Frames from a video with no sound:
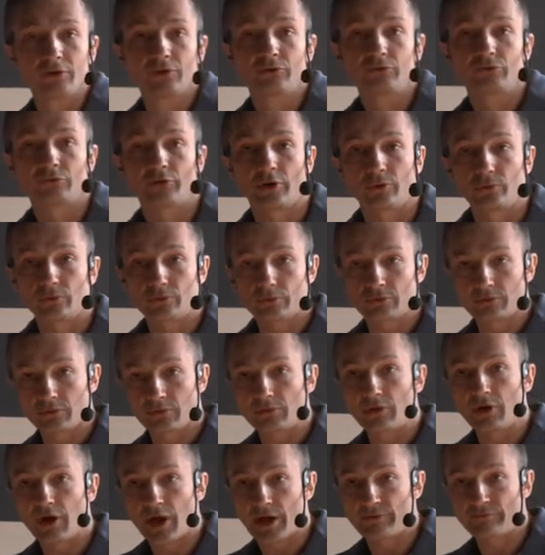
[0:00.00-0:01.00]
So
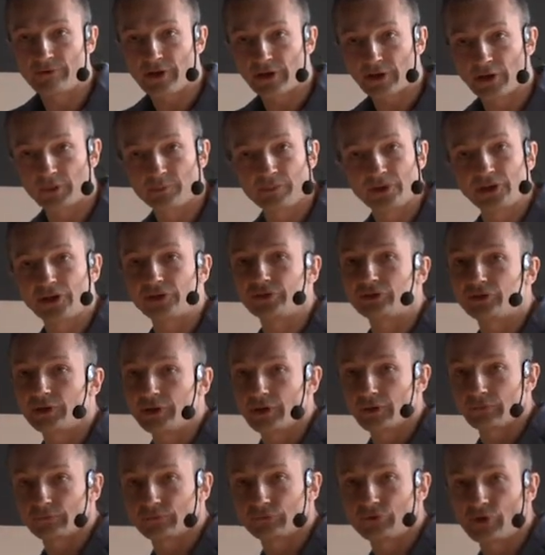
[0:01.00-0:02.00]
availability
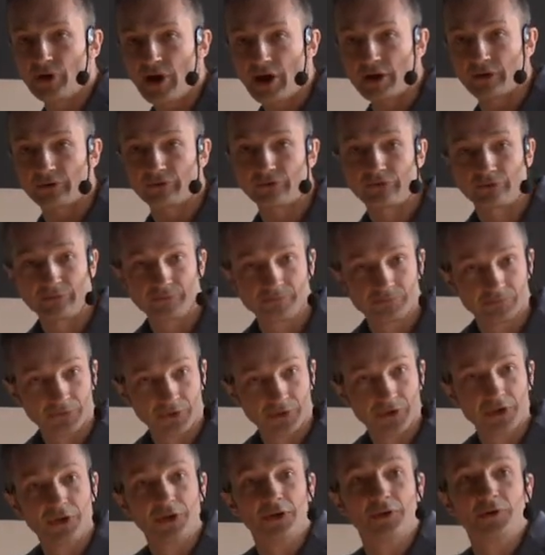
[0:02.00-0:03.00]
of drugs
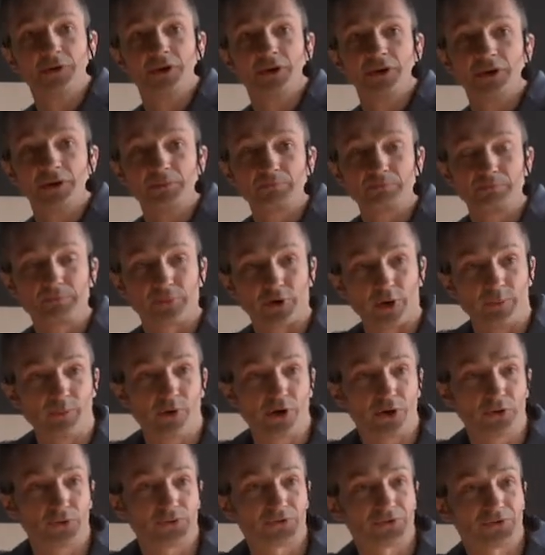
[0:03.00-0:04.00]

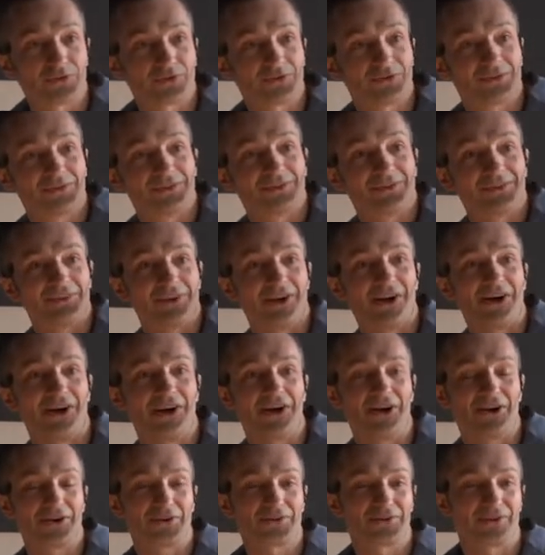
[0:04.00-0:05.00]
promotes
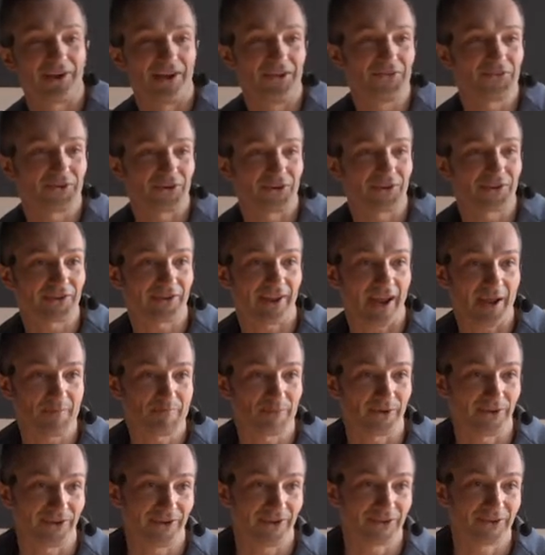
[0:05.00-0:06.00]
country's
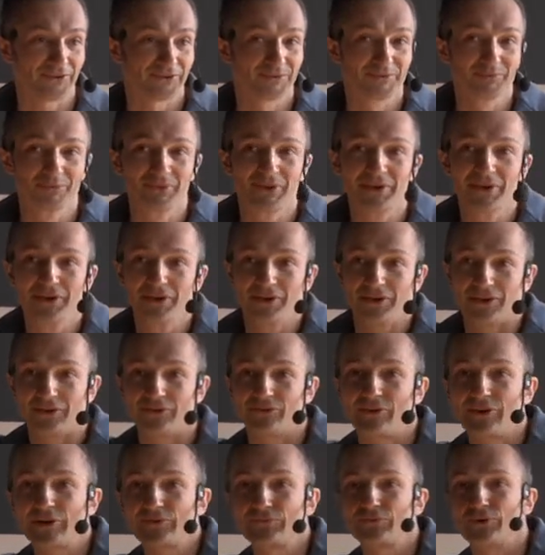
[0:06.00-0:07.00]
happiness. And
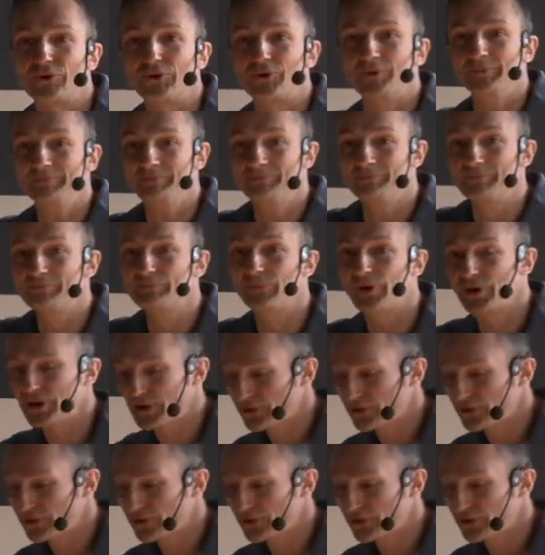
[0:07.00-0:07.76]
therefore, my